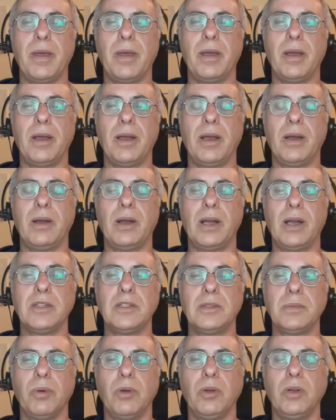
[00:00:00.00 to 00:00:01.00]
I
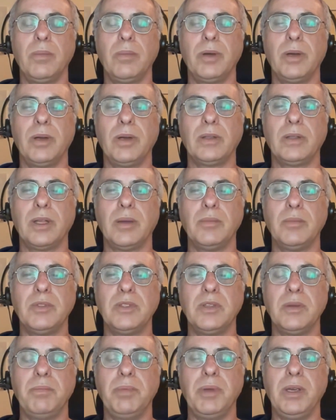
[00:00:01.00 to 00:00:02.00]
spoke about
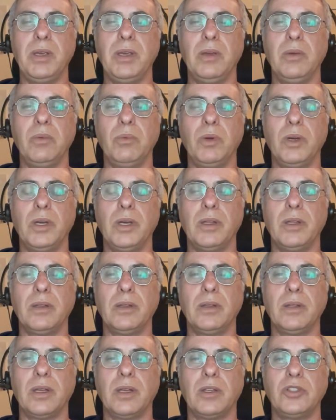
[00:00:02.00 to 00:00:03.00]
MCP
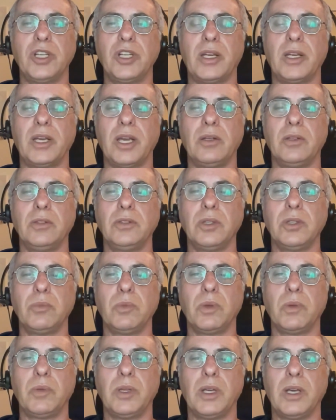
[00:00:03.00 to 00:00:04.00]
with Jack Harrington
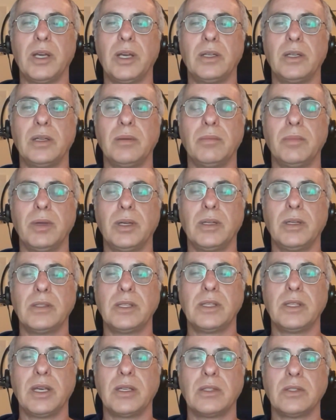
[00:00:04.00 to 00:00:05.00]
when we had him as
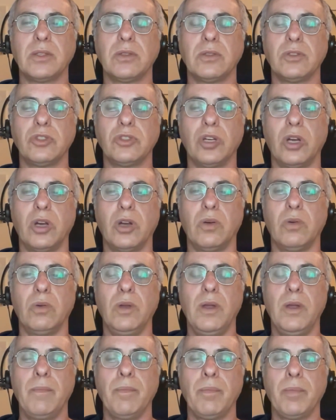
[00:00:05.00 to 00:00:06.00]
a guest on the show.
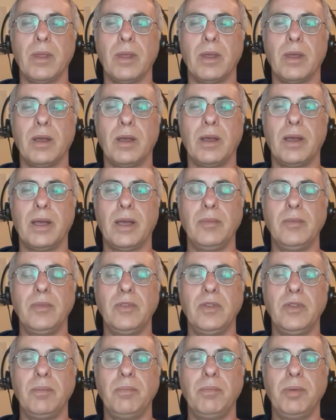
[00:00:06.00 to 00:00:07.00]

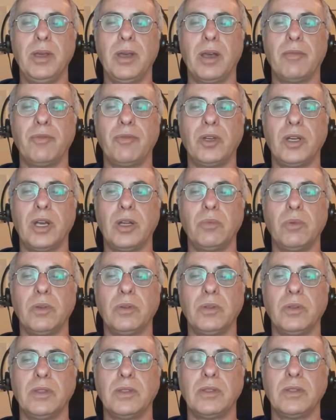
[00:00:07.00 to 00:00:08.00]
MCP, I forget
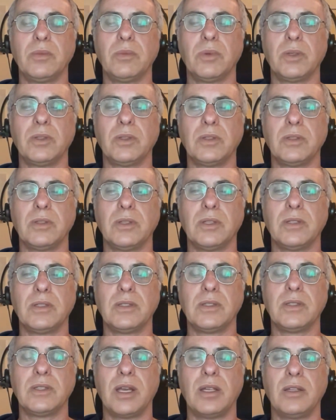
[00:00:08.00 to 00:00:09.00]
what it
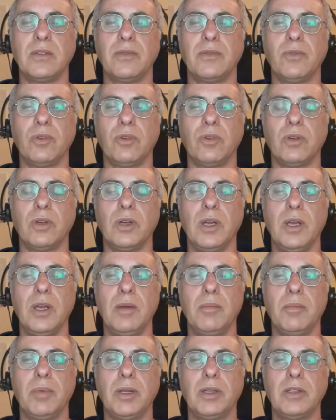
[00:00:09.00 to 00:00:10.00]
stands for,
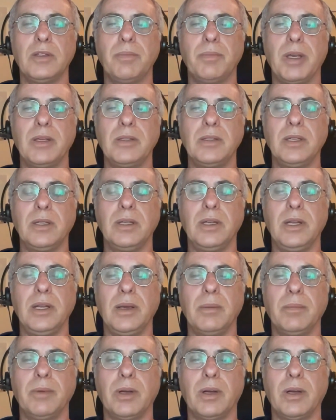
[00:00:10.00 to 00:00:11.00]
but it's
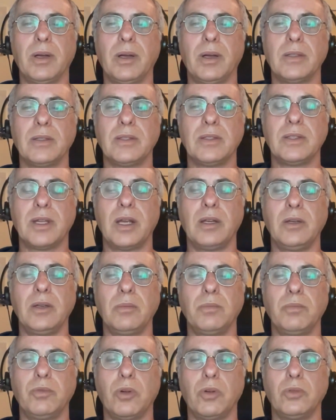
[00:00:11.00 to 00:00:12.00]
basically a
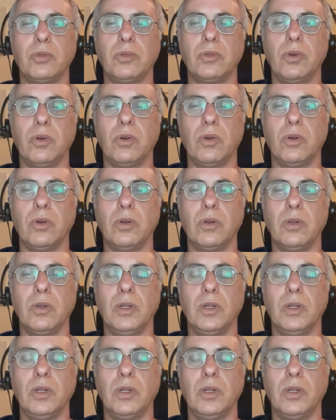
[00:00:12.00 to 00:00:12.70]
standard protocol